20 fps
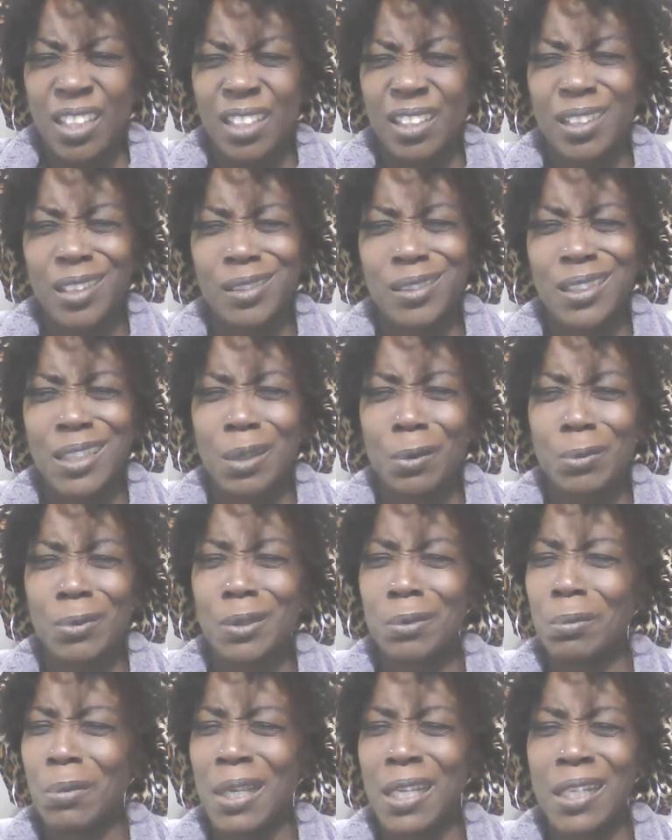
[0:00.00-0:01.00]
And I was like, what
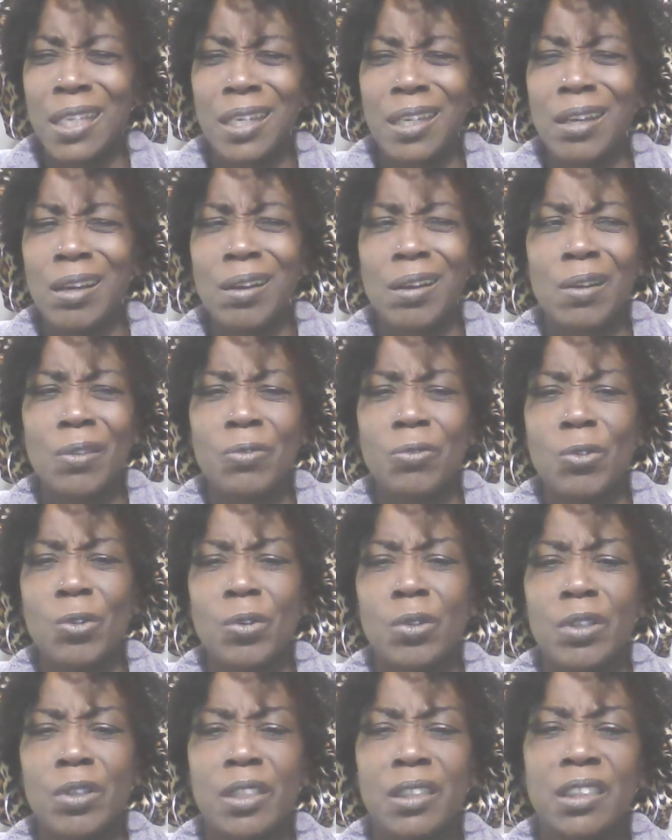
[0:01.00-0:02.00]
you mad at God
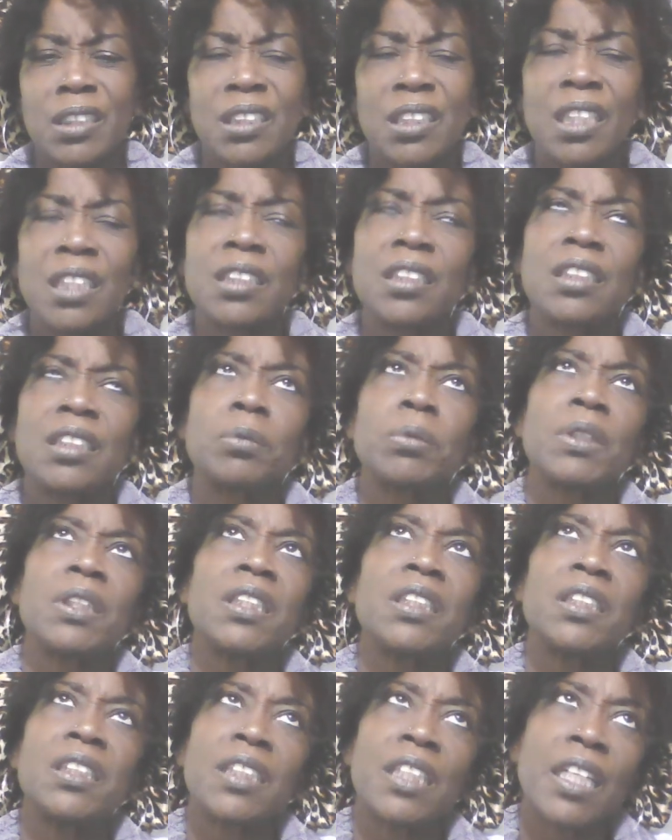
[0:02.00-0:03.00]
for? Because she said 'cause she went
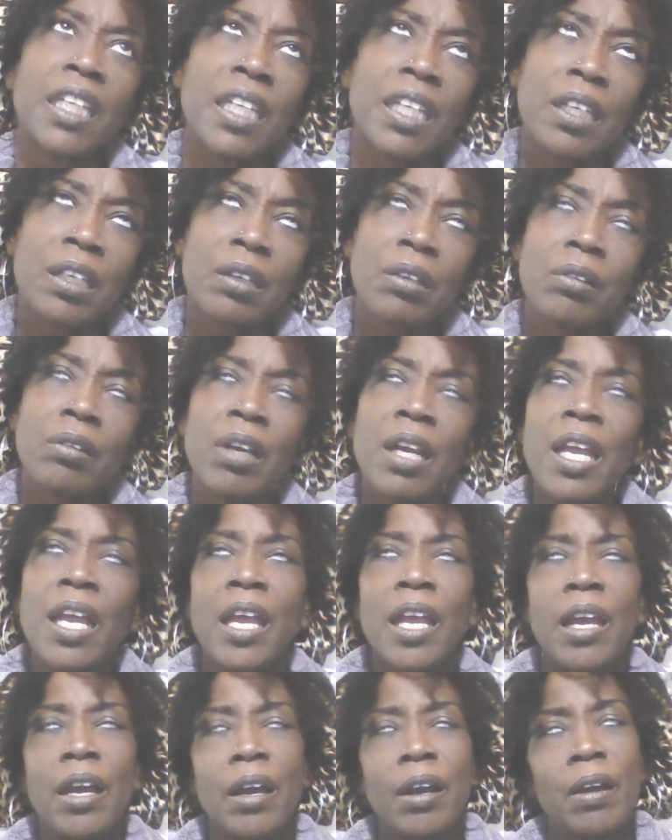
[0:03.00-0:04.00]
to jail
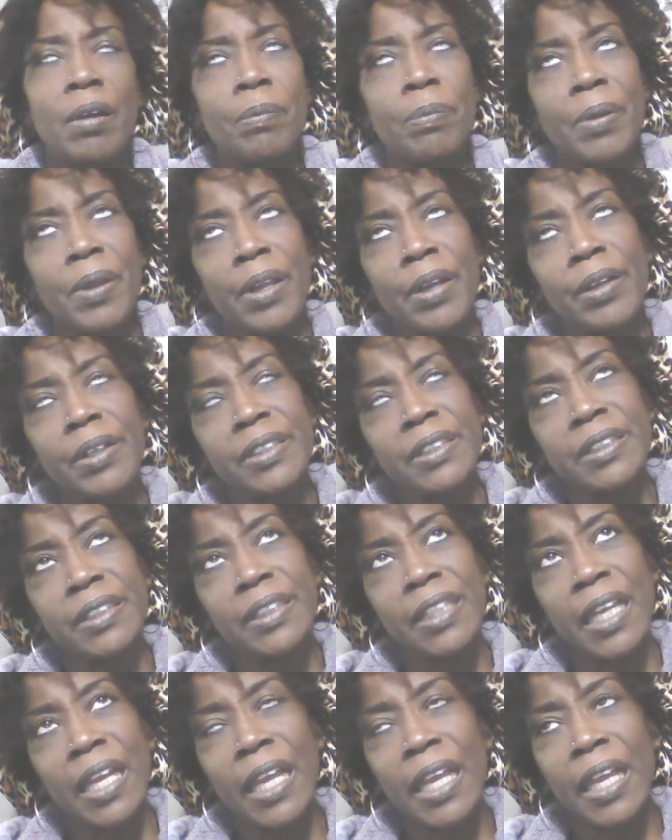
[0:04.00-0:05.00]
and her parents
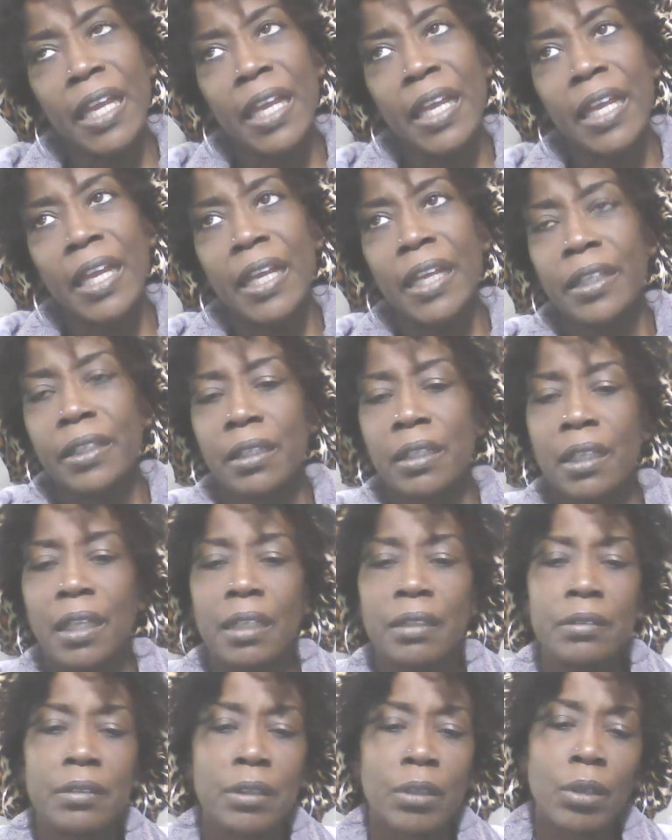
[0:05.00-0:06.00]
died
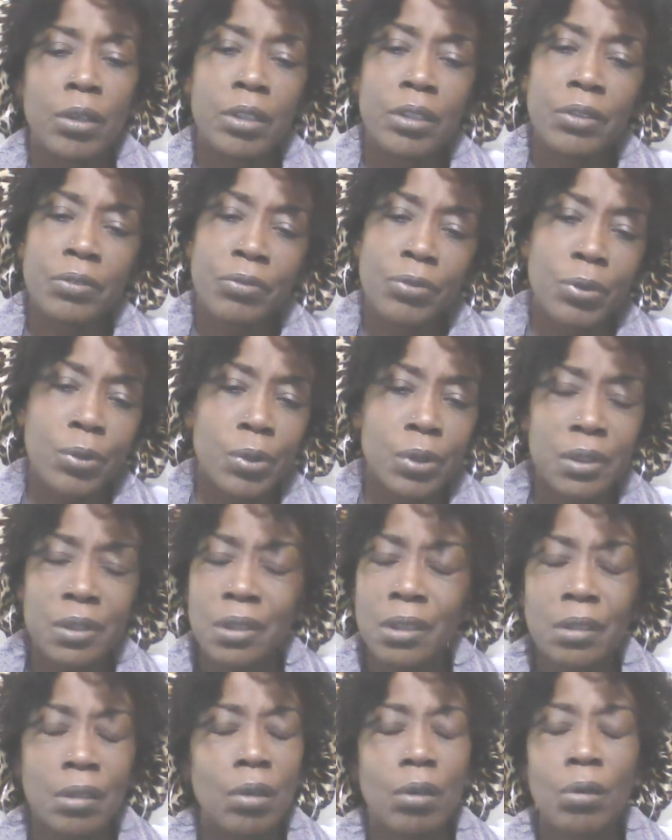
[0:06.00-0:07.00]
and her divorce,
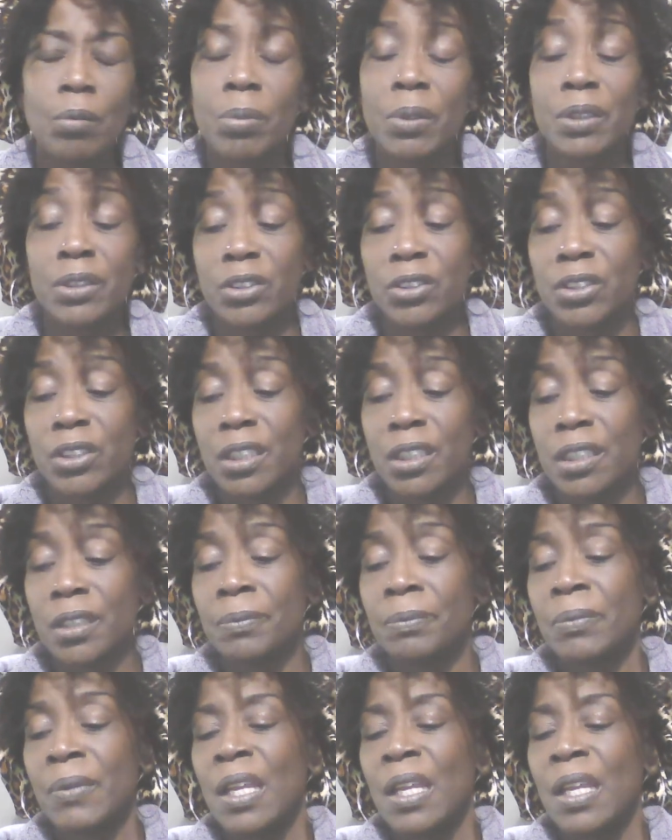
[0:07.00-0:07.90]
a whole bunch of shit.